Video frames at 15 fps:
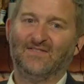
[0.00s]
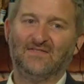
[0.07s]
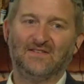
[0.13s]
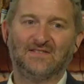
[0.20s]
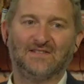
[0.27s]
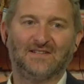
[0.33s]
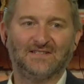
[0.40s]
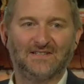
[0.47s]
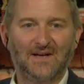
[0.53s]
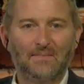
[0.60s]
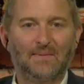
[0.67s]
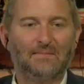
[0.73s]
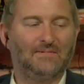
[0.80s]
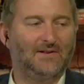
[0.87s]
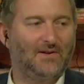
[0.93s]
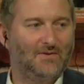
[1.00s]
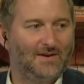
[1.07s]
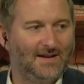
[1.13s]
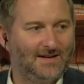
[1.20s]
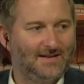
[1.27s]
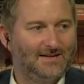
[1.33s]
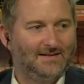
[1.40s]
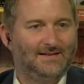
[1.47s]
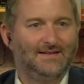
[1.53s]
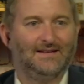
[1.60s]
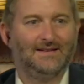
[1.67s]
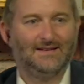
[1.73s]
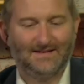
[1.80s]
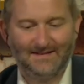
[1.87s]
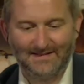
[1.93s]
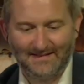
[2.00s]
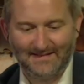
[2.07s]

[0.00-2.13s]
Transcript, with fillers: it's going to stop people going in, I suppose it